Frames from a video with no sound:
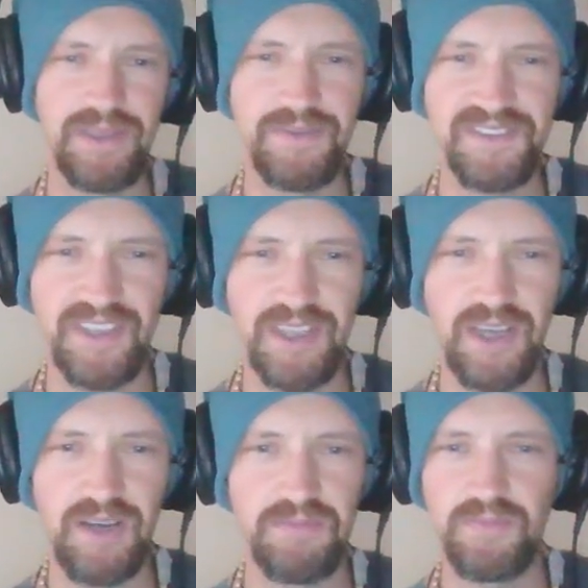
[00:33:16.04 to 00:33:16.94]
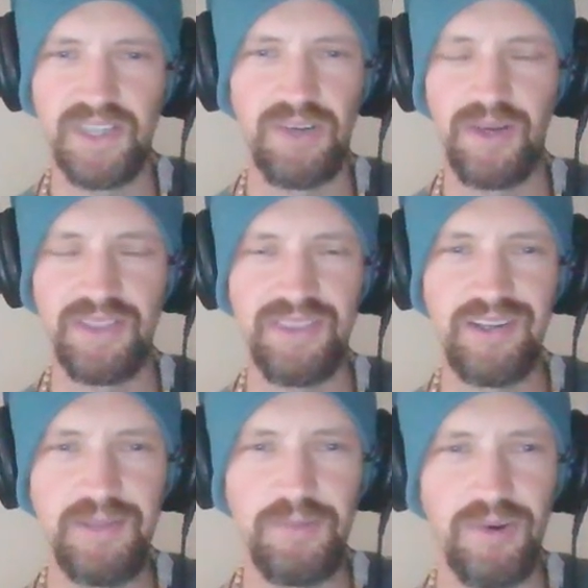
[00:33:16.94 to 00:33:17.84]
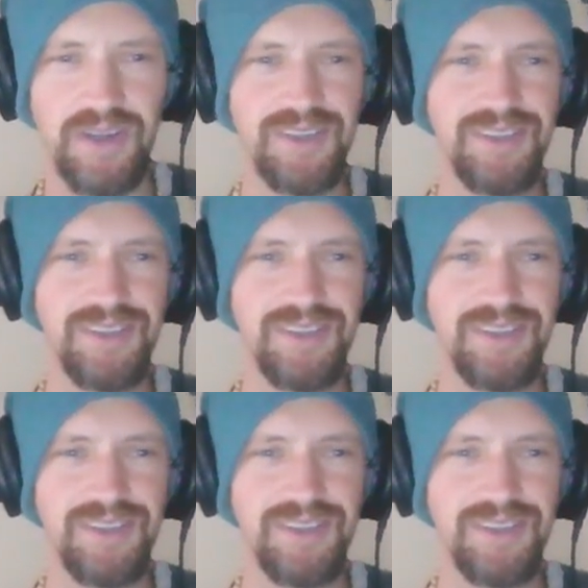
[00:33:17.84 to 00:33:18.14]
it was like, oh, we don't want that anymore.